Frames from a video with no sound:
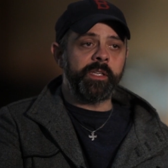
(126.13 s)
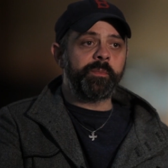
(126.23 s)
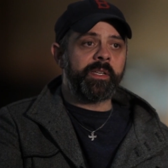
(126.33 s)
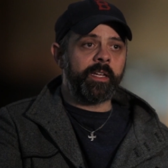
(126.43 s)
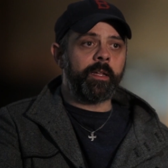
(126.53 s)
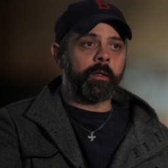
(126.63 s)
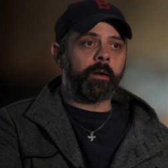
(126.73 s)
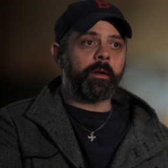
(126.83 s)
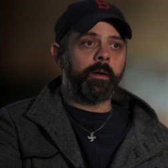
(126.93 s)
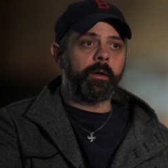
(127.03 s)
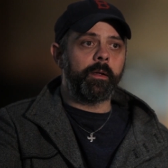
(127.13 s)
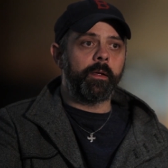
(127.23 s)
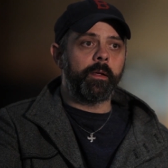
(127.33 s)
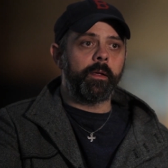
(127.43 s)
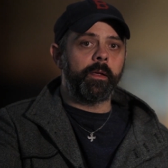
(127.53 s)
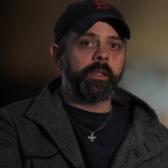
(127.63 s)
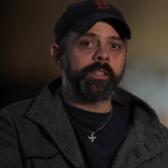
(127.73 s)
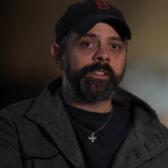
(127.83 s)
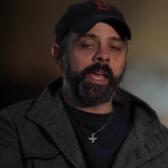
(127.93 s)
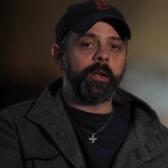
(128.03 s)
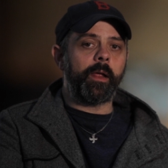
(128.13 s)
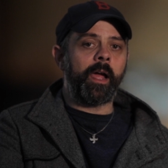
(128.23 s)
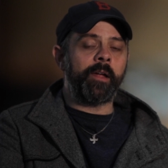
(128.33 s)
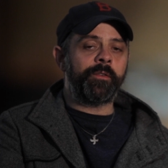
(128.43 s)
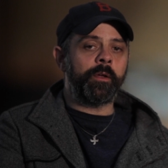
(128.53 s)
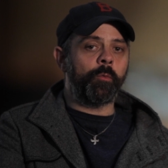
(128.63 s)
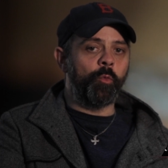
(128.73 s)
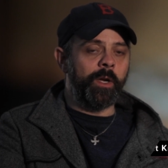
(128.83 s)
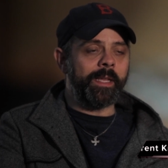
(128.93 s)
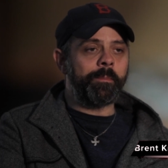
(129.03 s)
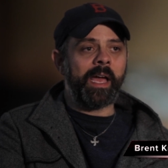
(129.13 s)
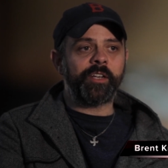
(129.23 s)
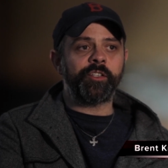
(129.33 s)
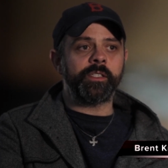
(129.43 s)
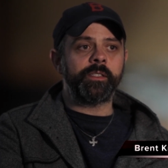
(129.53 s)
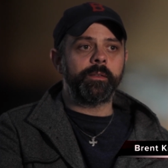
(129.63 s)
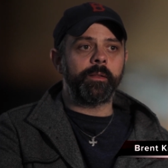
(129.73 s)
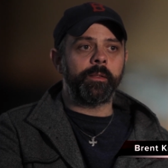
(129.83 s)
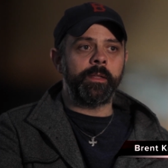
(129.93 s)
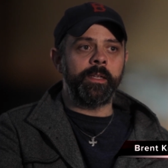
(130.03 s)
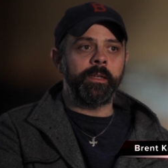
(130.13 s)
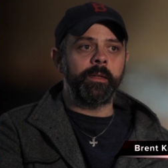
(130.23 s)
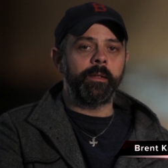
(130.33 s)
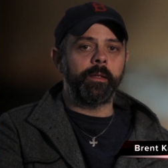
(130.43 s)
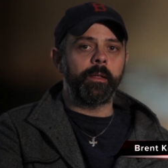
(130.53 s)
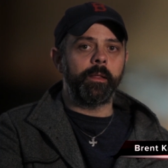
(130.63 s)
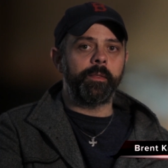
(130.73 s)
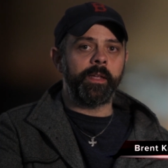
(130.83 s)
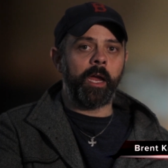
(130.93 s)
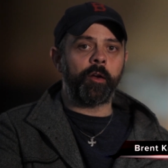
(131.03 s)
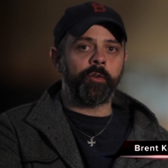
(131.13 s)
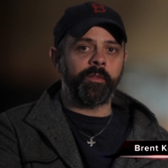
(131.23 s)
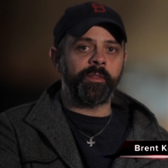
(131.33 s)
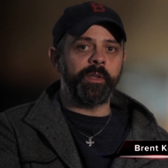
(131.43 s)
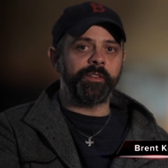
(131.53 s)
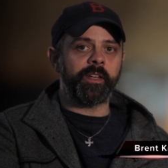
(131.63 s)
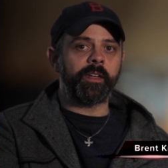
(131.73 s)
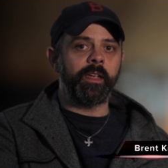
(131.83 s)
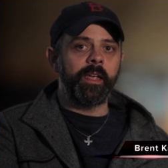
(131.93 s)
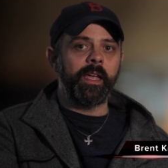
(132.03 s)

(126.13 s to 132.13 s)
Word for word: This particular set, I feel, really matches the, the character of the music.